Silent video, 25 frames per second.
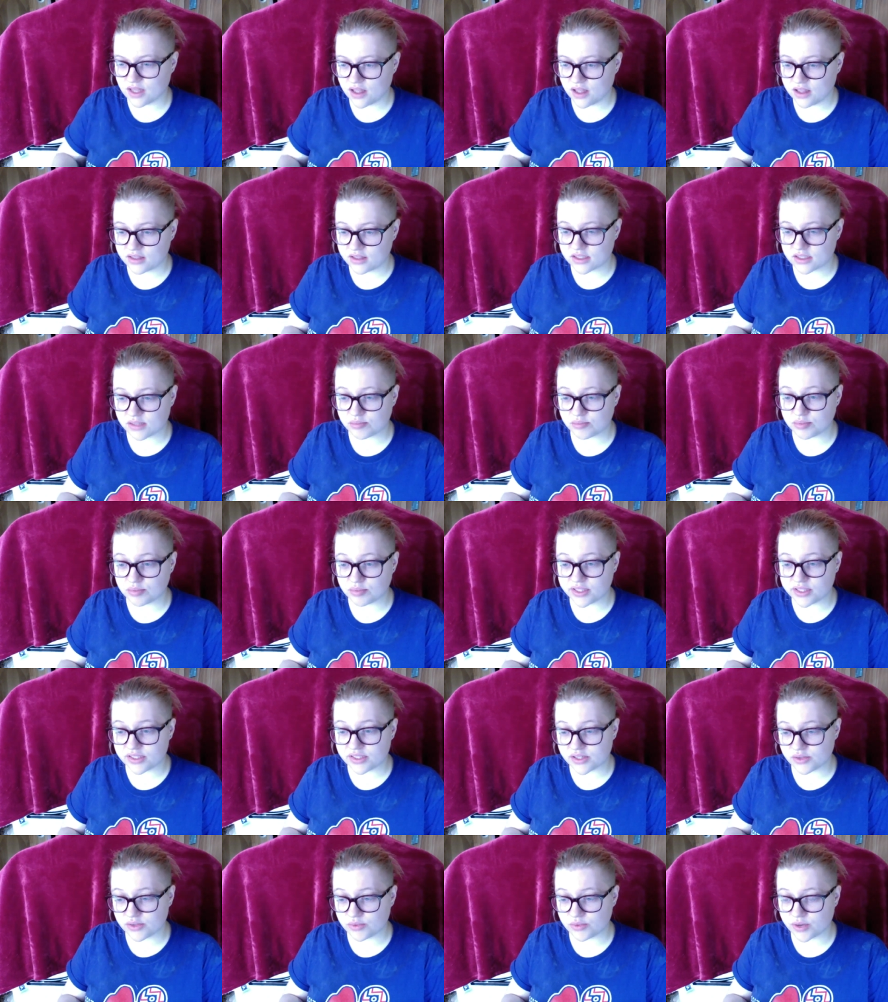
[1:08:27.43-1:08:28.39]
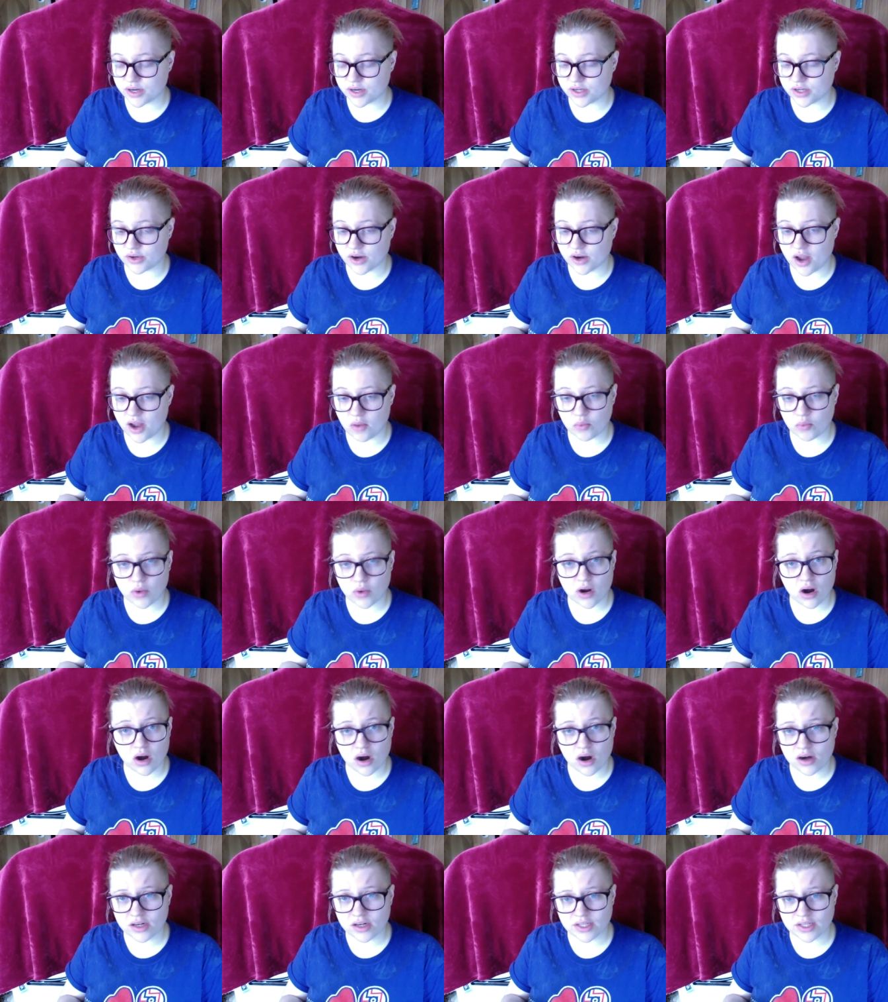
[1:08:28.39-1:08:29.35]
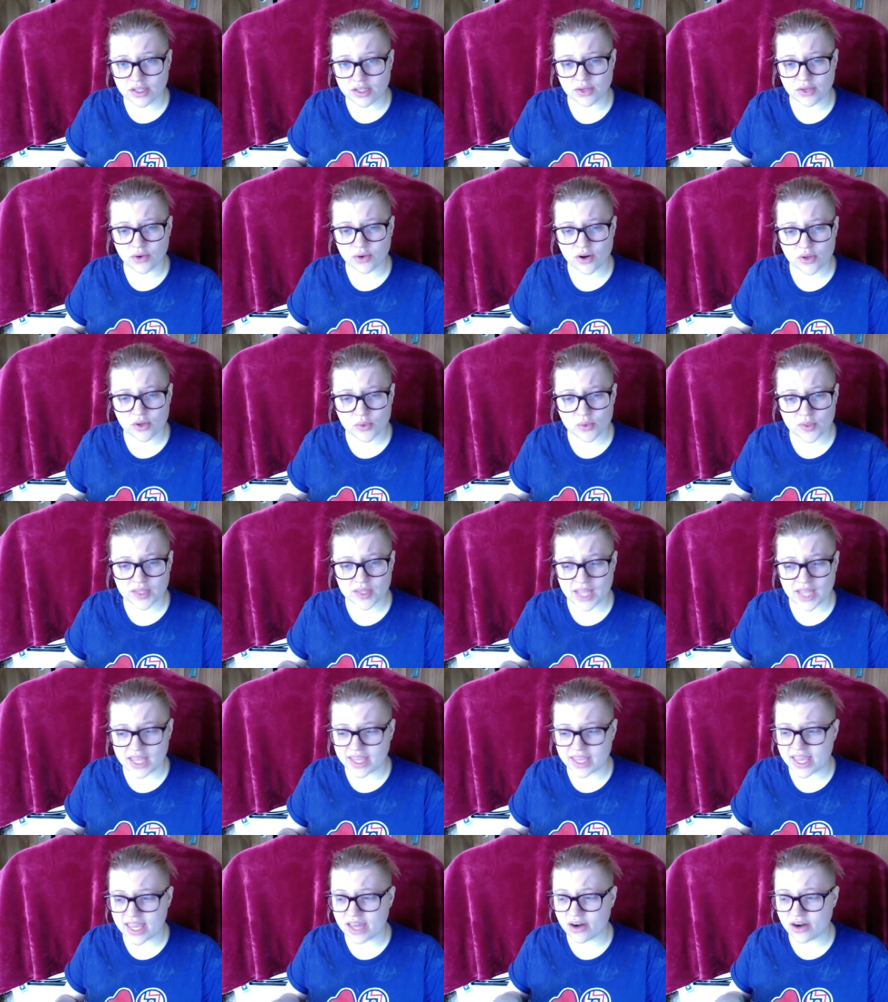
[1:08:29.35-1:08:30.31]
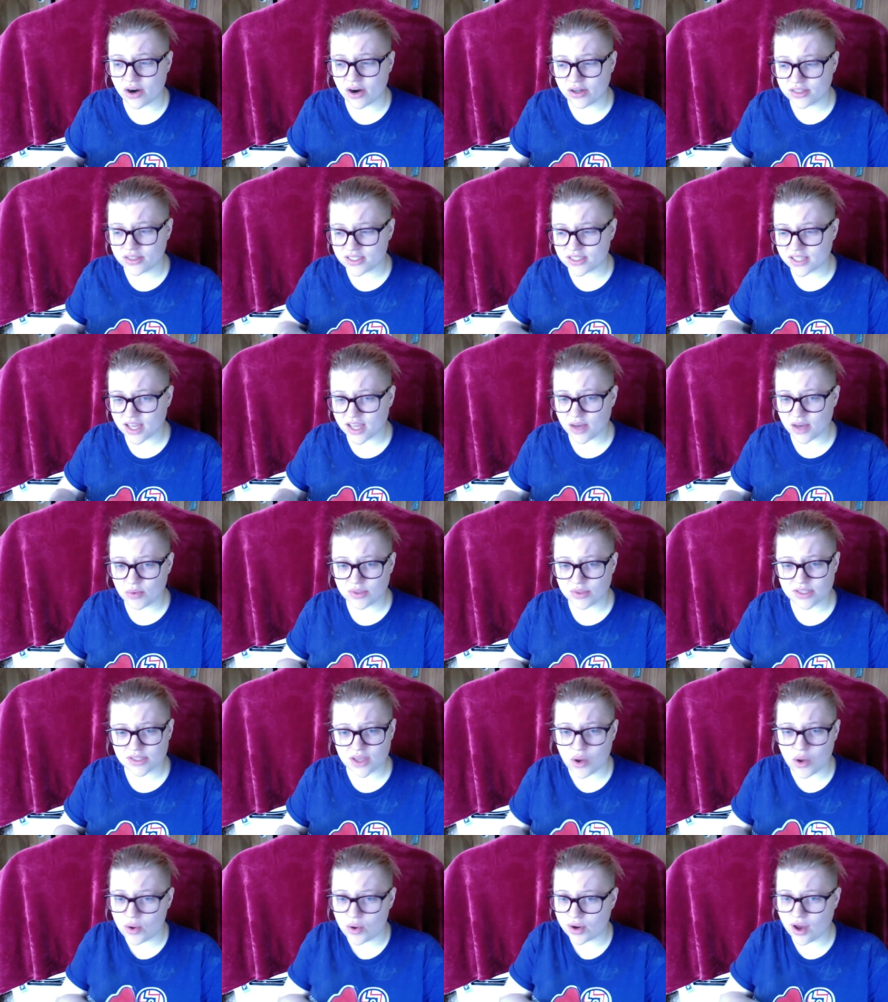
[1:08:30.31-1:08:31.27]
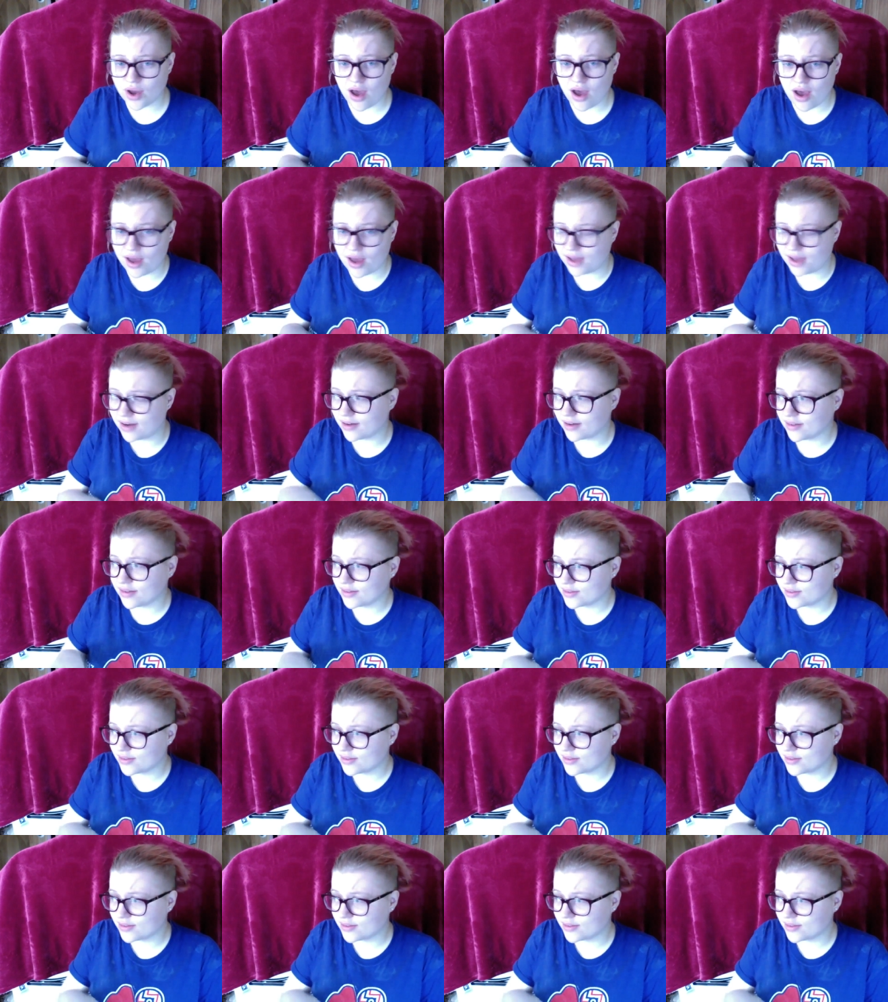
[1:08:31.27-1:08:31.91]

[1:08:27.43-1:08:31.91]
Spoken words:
Oh, it's a blizzard where you're at. Where are you? Are you in like Antarctica? What's going on?